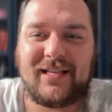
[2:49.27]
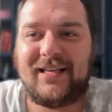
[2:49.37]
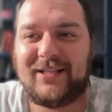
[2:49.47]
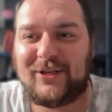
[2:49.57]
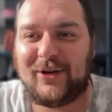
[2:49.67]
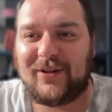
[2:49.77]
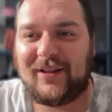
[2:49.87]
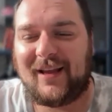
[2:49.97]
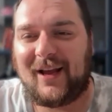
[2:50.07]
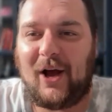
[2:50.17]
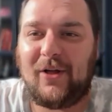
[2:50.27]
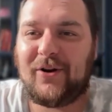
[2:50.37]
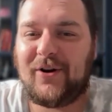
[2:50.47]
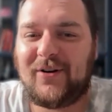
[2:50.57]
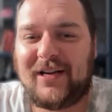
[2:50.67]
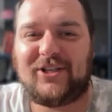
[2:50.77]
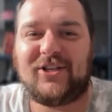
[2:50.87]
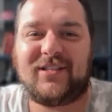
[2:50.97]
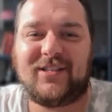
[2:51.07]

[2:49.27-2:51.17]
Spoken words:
easier than like other niches.